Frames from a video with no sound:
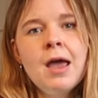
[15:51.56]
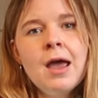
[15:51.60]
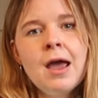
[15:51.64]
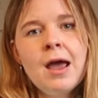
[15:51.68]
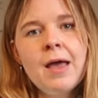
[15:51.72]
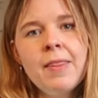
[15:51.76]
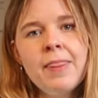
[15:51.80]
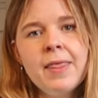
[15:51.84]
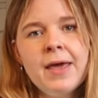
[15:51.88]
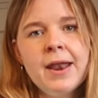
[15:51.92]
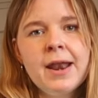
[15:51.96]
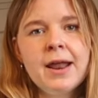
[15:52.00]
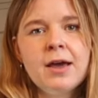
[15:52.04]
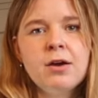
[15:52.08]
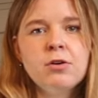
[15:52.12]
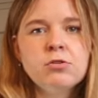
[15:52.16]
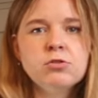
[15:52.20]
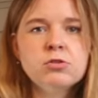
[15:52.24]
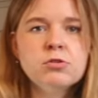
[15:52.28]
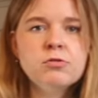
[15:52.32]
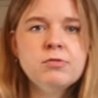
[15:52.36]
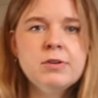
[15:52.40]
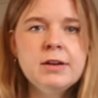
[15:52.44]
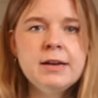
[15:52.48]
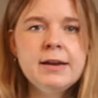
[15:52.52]
And then I
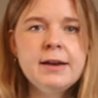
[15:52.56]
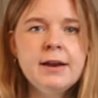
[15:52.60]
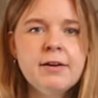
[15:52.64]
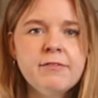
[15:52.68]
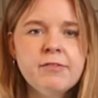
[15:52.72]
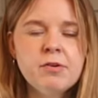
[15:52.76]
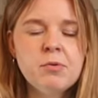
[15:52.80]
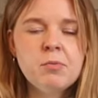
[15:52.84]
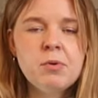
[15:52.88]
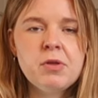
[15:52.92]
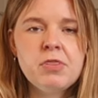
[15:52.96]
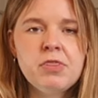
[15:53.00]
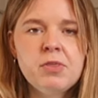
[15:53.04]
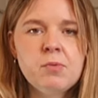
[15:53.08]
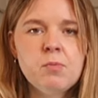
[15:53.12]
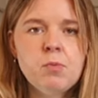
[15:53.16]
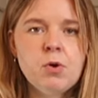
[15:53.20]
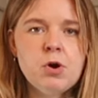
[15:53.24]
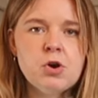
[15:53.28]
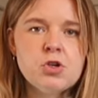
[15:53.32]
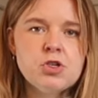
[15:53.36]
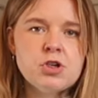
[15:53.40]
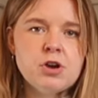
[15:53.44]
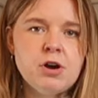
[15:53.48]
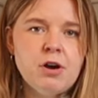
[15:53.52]
also really love it with the
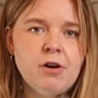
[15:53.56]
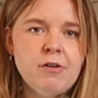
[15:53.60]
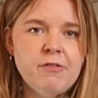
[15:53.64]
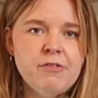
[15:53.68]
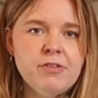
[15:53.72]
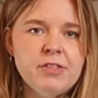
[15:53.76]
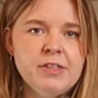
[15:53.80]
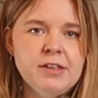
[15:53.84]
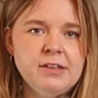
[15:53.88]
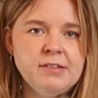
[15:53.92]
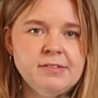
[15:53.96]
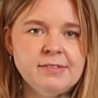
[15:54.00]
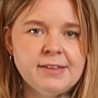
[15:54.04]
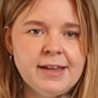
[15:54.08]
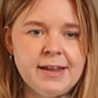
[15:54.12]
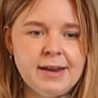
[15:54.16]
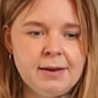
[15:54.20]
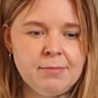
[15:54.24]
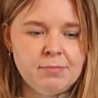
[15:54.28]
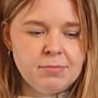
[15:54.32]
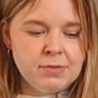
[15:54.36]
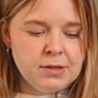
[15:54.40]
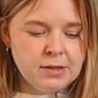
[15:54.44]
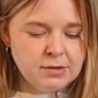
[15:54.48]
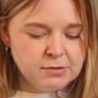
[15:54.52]
wash of these
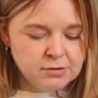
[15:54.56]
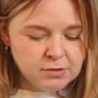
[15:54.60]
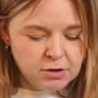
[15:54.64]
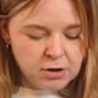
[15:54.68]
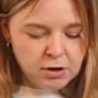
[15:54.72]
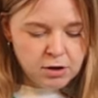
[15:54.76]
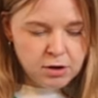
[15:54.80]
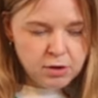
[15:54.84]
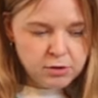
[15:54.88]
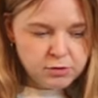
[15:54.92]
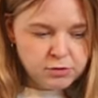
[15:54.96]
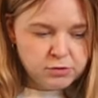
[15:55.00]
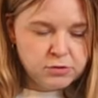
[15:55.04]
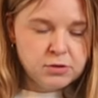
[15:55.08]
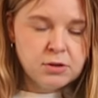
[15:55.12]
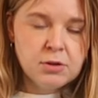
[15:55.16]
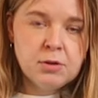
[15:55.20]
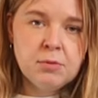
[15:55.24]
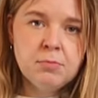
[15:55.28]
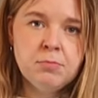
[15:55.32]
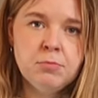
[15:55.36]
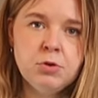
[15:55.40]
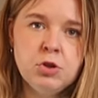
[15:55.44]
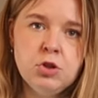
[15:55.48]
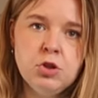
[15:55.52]
denim. These are
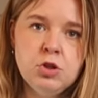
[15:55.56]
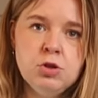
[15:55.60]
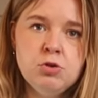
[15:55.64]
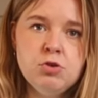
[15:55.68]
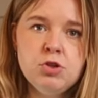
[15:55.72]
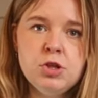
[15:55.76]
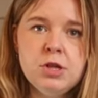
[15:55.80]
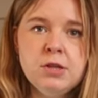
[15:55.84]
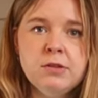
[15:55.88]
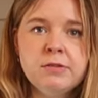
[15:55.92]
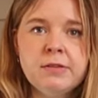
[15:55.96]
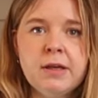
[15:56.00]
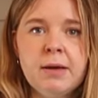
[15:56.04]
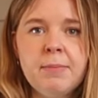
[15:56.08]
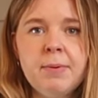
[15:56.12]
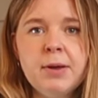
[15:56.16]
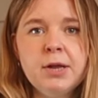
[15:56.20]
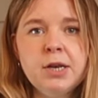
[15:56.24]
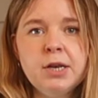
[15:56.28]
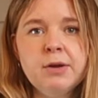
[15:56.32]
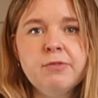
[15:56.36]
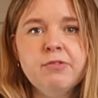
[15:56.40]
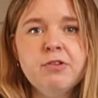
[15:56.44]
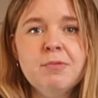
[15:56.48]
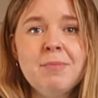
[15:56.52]
some new jeans that I
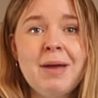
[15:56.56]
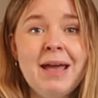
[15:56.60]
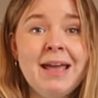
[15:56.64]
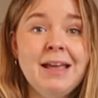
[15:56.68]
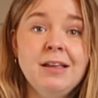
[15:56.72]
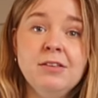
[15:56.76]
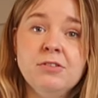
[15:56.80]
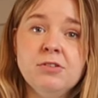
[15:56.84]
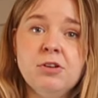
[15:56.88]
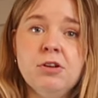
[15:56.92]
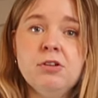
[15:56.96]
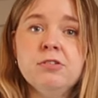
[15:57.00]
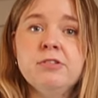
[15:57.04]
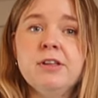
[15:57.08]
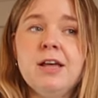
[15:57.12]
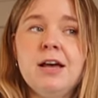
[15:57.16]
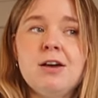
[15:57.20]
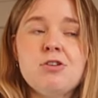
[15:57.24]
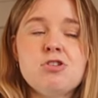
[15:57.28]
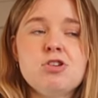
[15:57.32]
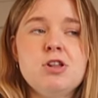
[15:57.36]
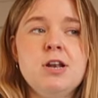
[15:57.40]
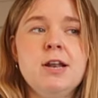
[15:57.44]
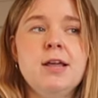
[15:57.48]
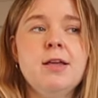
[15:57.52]
picked up from ASOS
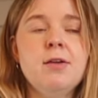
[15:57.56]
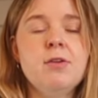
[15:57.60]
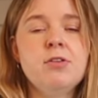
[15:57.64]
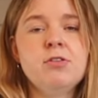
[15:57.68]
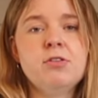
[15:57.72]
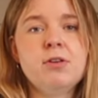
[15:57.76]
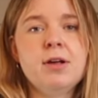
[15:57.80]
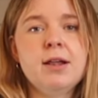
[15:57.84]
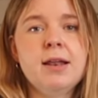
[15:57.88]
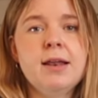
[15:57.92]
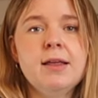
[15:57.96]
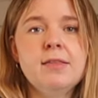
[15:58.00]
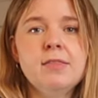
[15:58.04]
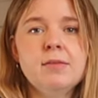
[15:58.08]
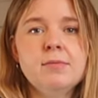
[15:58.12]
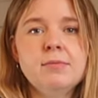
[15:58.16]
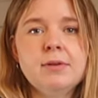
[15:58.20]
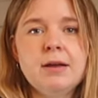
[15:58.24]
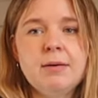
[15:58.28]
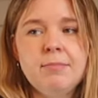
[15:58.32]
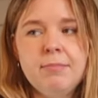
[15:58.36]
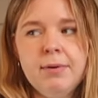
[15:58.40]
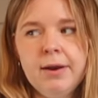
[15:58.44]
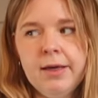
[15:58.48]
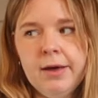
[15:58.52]
actually, so I'll link them
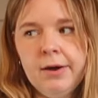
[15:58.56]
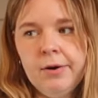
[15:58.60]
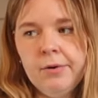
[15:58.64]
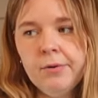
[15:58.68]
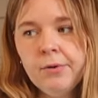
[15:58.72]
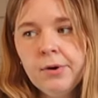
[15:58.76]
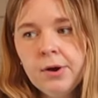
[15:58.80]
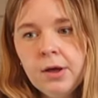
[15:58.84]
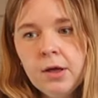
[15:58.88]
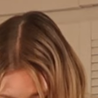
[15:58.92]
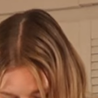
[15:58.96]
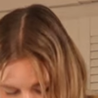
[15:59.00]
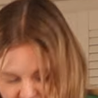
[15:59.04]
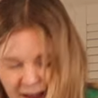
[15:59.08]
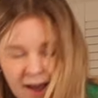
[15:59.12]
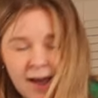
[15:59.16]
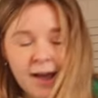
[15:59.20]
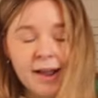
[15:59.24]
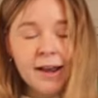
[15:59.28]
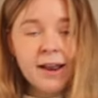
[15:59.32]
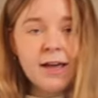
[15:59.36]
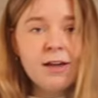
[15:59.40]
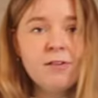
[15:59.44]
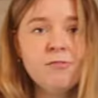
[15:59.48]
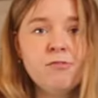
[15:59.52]
down below. And yeah,
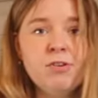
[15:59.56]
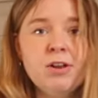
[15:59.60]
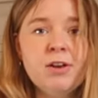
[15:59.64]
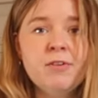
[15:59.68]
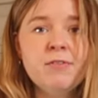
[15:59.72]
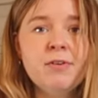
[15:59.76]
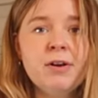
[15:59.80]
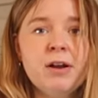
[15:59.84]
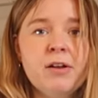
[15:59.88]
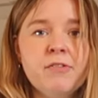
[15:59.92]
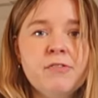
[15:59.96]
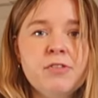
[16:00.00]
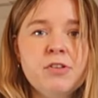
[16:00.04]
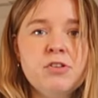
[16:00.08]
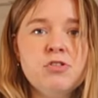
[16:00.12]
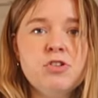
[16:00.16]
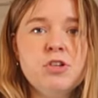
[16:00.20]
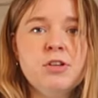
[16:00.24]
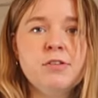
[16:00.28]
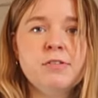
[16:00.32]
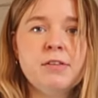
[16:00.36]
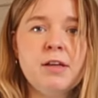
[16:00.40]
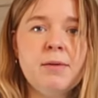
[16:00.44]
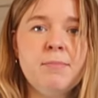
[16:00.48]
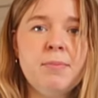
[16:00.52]
and I really, really love these
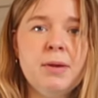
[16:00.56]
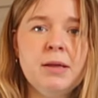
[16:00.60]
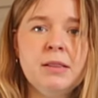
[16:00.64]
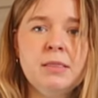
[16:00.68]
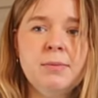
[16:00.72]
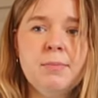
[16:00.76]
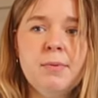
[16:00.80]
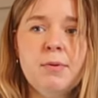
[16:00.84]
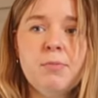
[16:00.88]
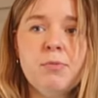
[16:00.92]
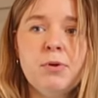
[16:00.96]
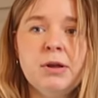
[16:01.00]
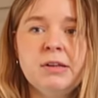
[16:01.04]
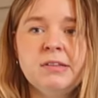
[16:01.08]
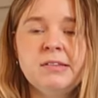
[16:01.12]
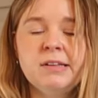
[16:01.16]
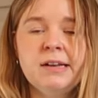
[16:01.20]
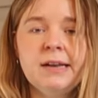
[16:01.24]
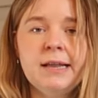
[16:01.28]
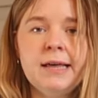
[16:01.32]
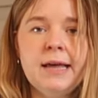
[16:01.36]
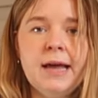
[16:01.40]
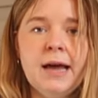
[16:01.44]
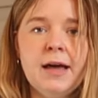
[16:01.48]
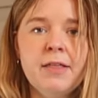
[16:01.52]
jeans. I picked them up
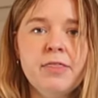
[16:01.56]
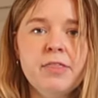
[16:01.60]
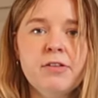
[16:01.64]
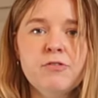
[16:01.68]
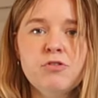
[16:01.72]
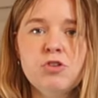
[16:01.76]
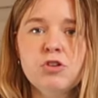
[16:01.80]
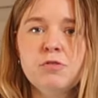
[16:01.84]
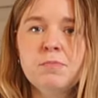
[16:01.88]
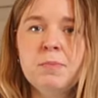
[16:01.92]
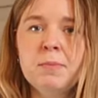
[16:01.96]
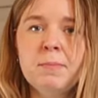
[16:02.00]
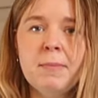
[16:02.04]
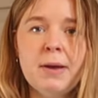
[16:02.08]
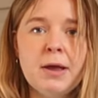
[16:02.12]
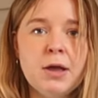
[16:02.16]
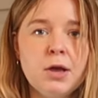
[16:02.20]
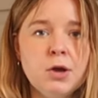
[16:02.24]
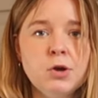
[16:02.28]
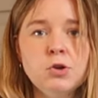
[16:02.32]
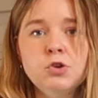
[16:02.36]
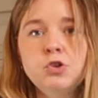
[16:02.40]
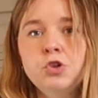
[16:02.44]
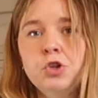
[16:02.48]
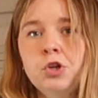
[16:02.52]
recently and they've just been my
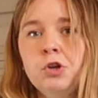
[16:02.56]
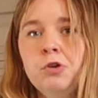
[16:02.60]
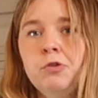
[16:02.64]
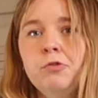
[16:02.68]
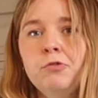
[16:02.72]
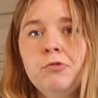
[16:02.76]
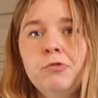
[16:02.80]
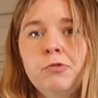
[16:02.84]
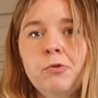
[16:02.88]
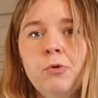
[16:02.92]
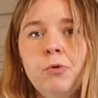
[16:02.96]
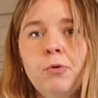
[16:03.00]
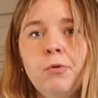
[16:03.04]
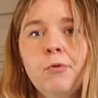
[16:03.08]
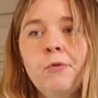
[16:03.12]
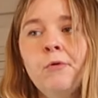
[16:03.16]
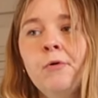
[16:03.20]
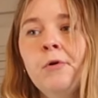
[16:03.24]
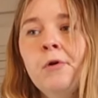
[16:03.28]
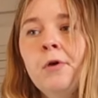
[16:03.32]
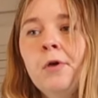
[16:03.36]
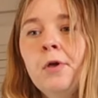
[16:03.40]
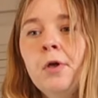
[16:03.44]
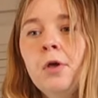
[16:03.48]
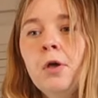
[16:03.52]
go-to for
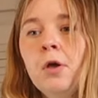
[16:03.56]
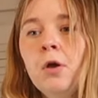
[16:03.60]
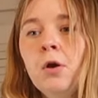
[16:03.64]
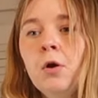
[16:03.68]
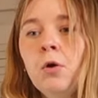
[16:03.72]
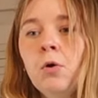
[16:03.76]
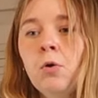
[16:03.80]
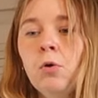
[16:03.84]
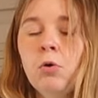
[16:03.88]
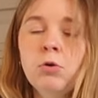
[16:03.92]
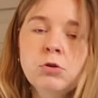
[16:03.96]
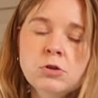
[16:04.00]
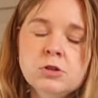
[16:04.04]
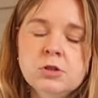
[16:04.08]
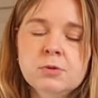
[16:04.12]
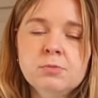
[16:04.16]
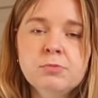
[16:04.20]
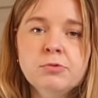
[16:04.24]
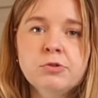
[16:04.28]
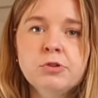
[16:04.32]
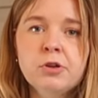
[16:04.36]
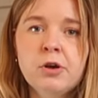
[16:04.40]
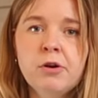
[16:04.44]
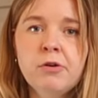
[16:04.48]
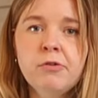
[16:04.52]
autumn
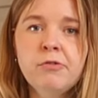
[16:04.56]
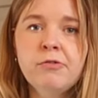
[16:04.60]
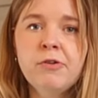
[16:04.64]
so